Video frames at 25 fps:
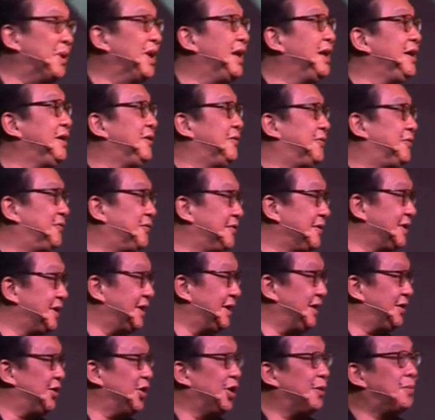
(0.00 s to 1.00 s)
you believe
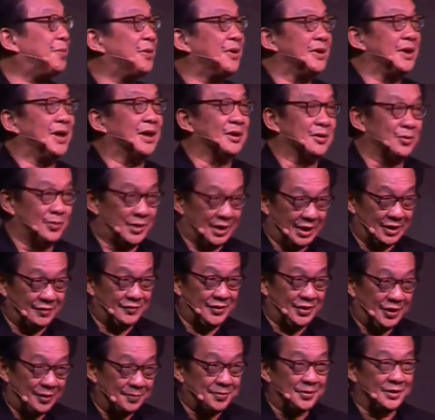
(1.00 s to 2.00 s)
in your product,
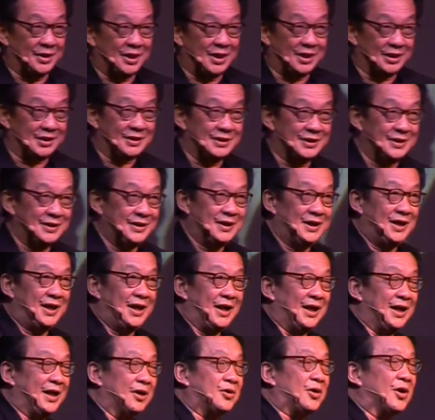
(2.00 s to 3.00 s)
whatever your product,
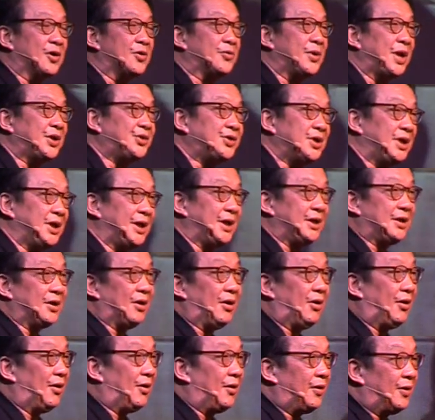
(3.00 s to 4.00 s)
and I
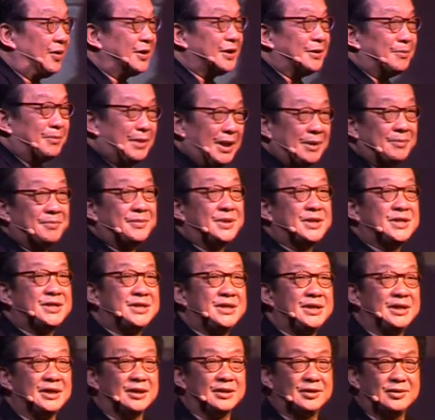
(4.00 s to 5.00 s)
congratulate all the
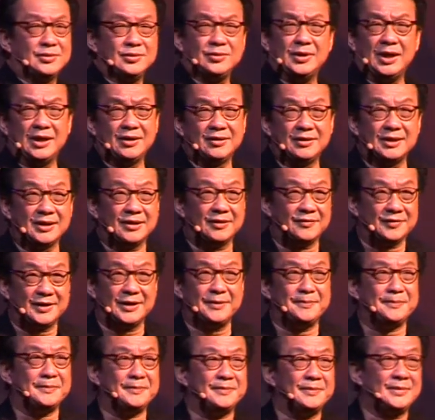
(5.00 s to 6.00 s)
members here, 200
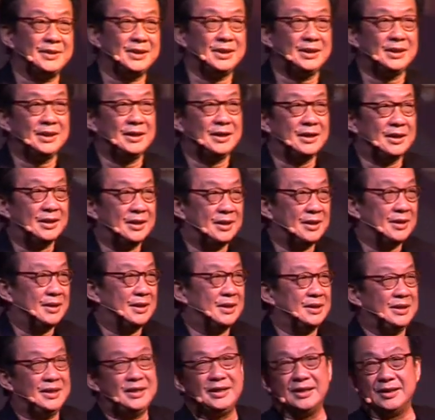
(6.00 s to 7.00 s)
of them
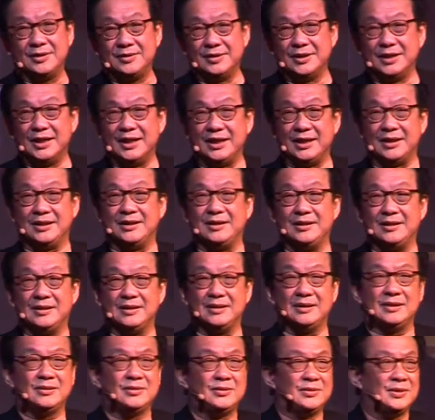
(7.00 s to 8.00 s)
here tonight,
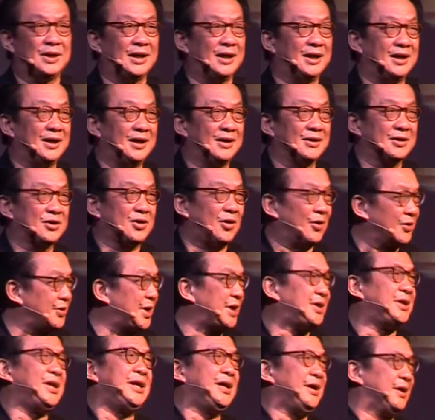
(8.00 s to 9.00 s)
who are,
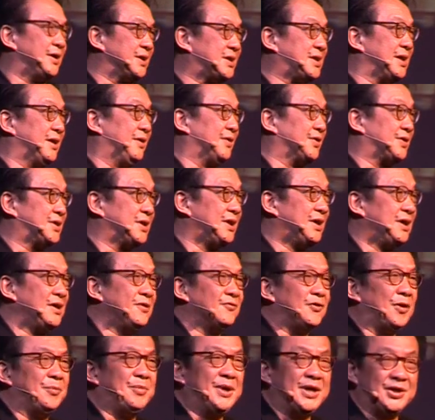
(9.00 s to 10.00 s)
congratulate yourselves
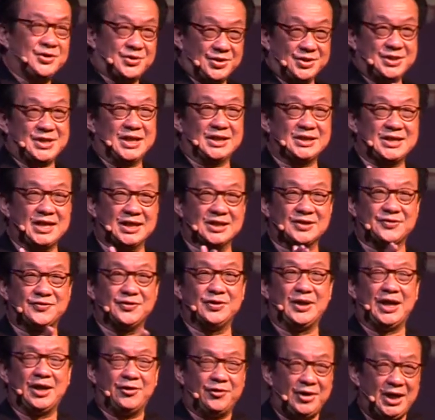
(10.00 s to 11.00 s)
for being so
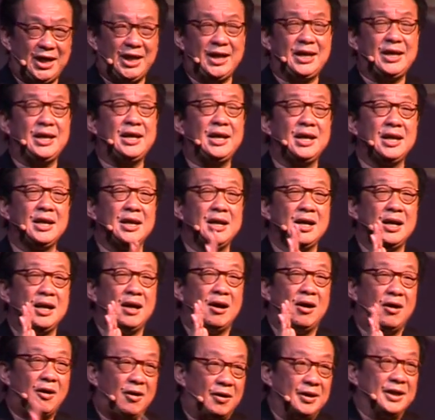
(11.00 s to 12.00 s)
successful. I really
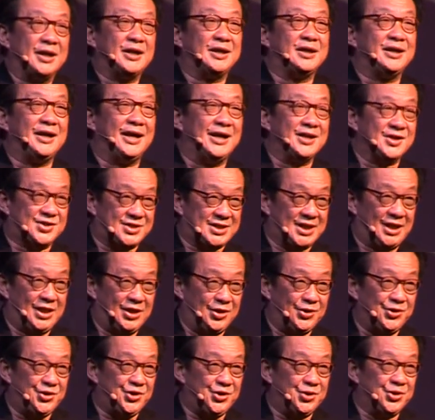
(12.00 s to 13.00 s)
honor and
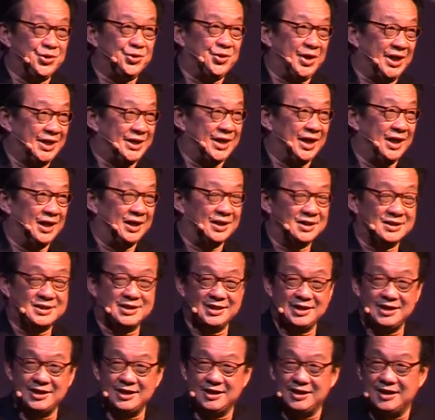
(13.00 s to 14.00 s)
salute you,
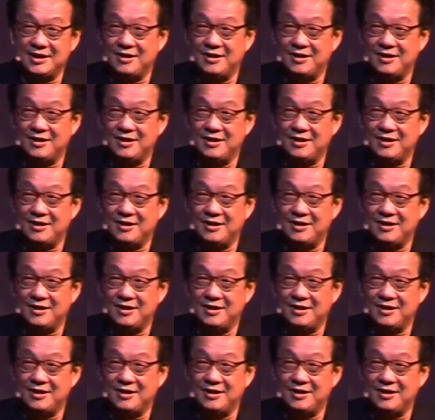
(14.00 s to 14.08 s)
retailers,